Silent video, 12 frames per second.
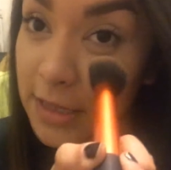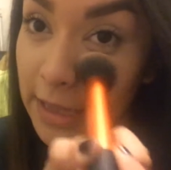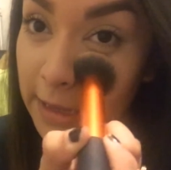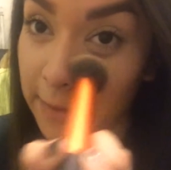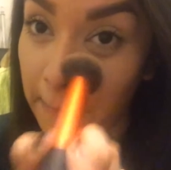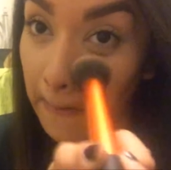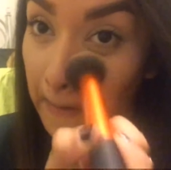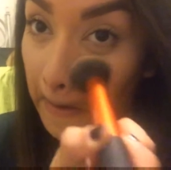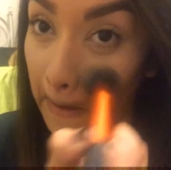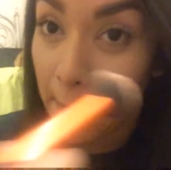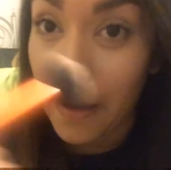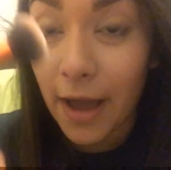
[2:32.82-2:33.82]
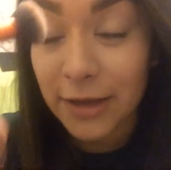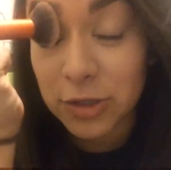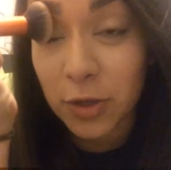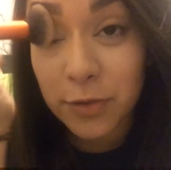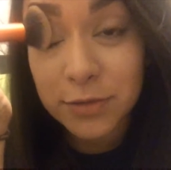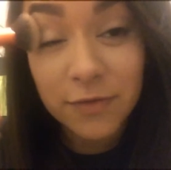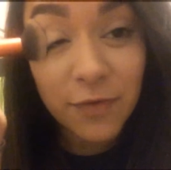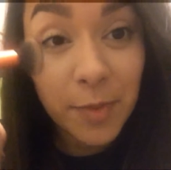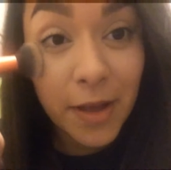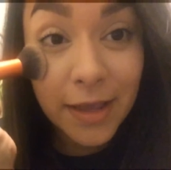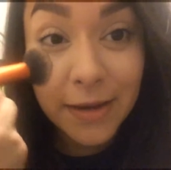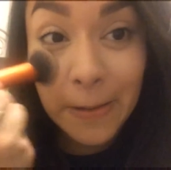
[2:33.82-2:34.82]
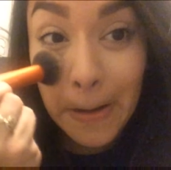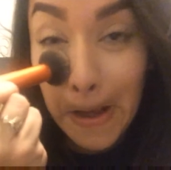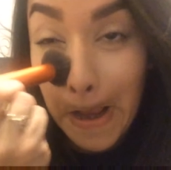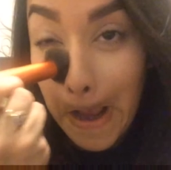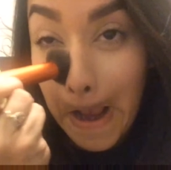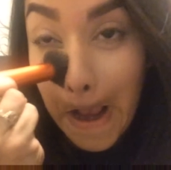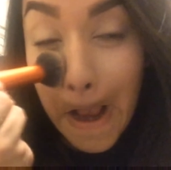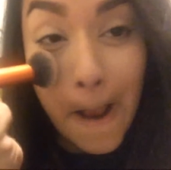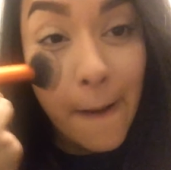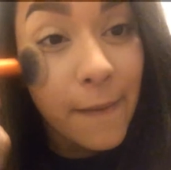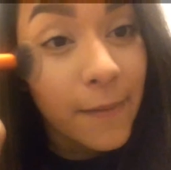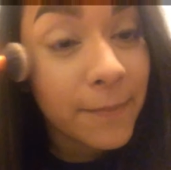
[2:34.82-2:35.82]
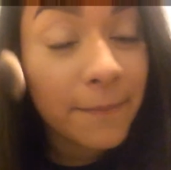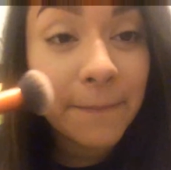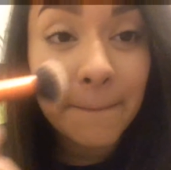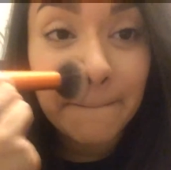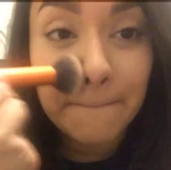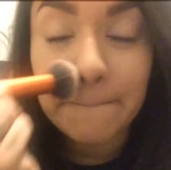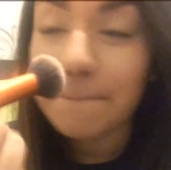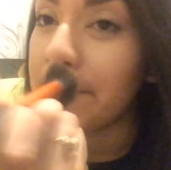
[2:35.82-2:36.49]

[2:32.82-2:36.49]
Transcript: that like I chose for mine. Cause extra. hmm